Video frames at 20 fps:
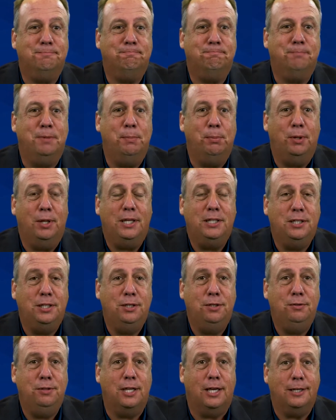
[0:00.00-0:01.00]
People like to
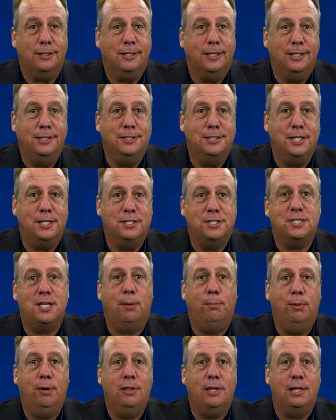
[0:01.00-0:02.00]
do that. It's
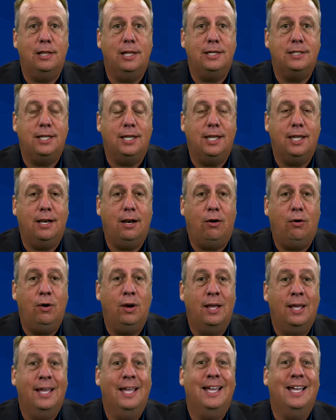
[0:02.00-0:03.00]
summer, they like to get out,
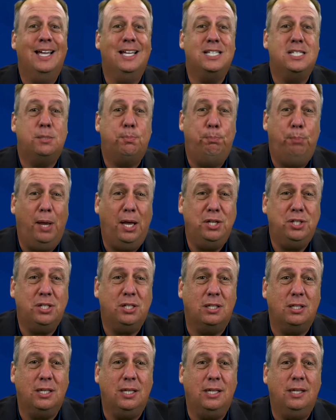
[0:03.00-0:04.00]

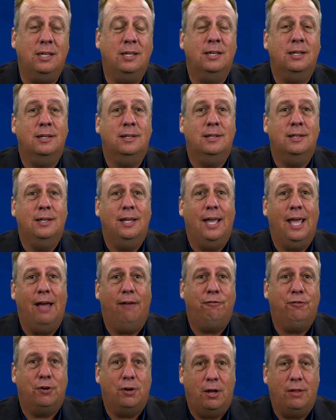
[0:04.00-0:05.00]
especially
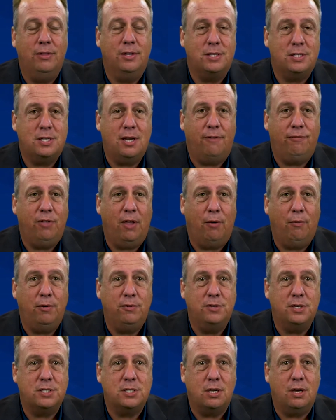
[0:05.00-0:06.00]
after all this stuff that we've
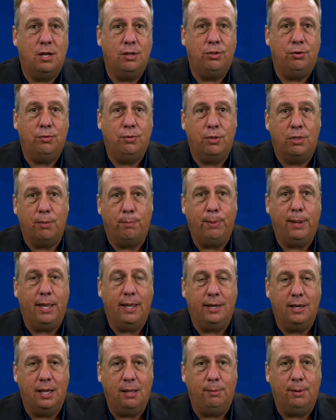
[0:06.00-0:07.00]
just gone through with the
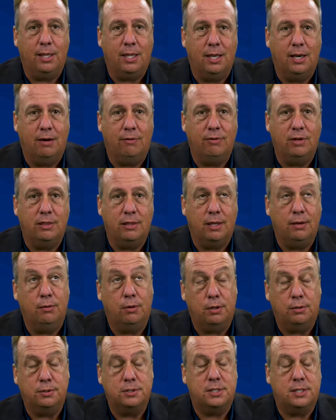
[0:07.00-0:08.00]
pandemic and everything.
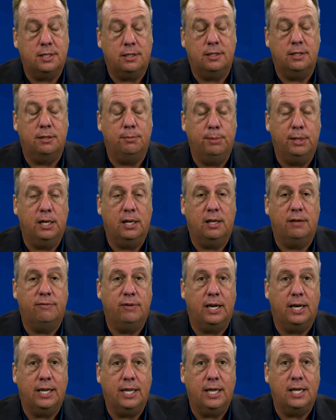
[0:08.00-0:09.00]
Well, we're still in the middle of it,
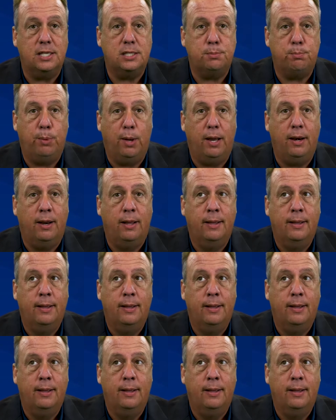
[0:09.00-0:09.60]
I guess, but